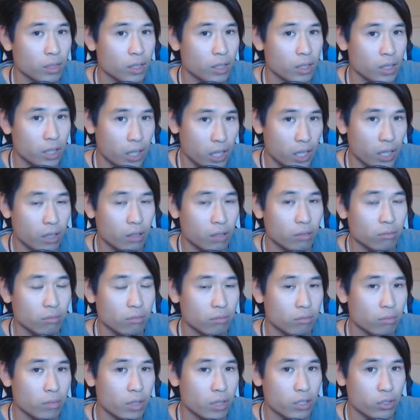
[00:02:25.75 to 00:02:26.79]
yeah,
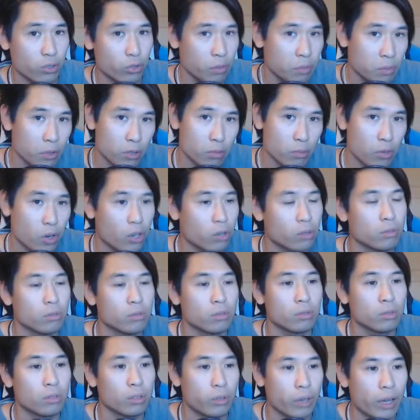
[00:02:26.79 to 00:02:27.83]
and streaming tomorrow.
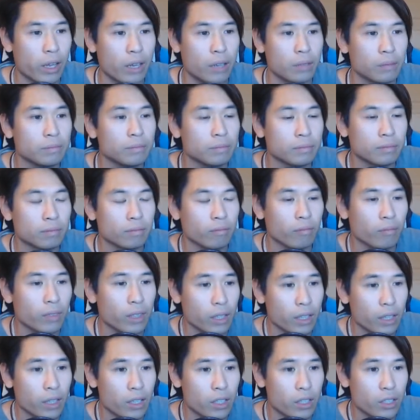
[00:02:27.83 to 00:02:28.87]
Great.
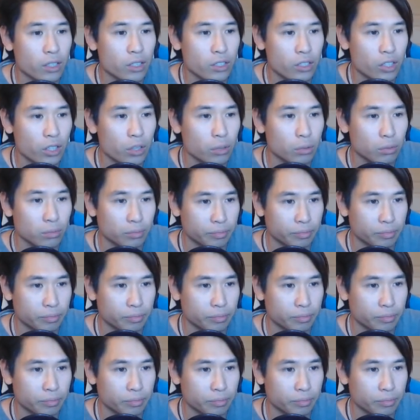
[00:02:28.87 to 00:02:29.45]
So